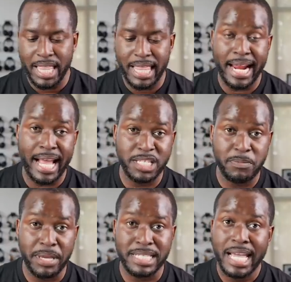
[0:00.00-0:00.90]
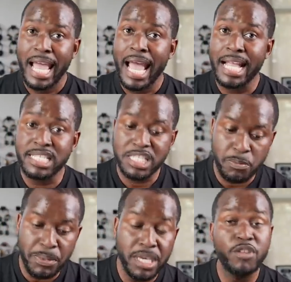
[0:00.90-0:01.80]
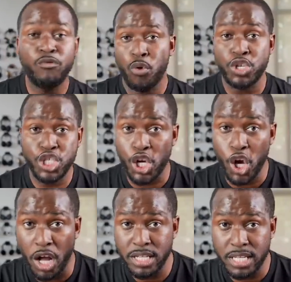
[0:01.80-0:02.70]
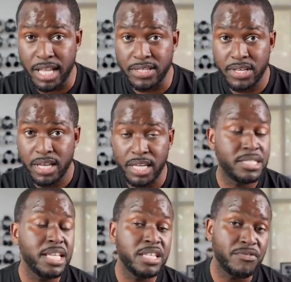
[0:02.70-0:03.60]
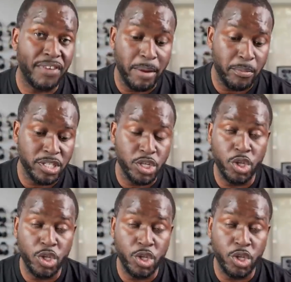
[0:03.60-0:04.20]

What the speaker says: in that aspect. And speaking of watching content, this thing is vibrant. It